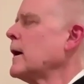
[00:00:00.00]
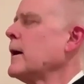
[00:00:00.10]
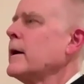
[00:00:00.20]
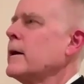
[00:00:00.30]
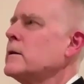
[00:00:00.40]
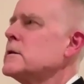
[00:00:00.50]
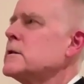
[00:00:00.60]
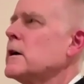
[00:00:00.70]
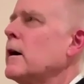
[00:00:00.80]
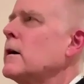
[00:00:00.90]

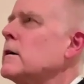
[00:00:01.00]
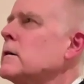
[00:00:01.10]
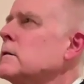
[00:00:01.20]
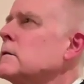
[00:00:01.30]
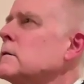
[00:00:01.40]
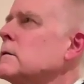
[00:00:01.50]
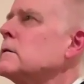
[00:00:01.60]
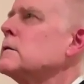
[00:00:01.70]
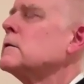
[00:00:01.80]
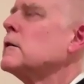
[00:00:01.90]
And
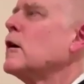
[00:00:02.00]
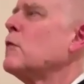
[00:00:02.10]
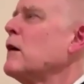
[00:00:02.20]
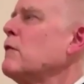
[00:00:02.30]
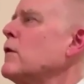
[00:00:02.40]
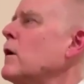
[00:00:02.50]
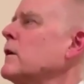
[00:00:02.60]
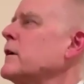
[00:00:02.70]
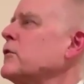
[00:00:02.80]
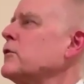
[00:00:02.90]
above
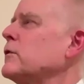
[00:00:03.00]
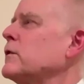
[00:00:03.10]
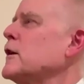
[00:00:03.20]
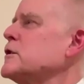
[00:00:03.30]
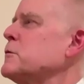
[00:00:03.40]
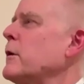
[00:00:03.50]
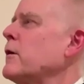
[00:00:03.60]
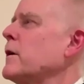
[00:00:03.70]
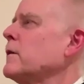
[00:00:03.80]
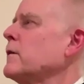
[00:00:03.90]
all, it's not
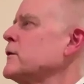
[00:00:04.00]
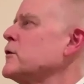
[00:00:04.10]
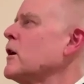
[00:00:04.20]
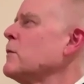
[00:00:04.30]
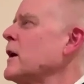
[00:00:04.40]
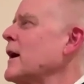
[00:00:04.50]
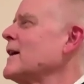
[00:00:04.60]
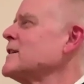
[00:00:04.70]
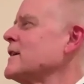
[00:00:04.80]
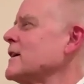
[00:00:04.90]
sparing the Dharma
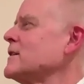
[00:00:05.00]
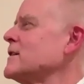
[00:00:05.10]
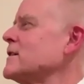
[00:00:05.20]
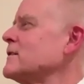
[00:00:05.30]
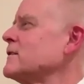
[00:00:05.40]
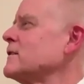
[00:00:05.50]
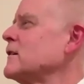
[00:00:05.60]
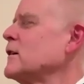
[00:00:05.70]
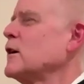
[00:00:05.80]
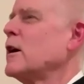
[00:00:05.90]
assets.
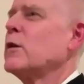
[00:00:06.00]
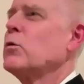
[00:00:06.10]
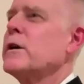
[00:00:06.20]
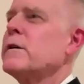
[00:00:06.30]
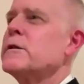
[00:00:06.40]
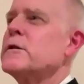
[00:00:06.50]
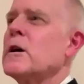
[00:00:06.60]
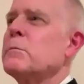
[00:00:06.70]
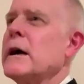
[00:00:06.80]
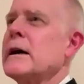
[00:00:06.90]
And what are the
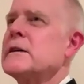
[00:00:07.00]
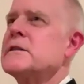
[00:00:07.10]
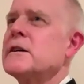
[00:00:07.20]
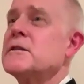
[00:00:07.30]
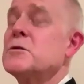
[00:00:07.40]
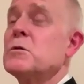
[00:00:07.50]
Dharma assets?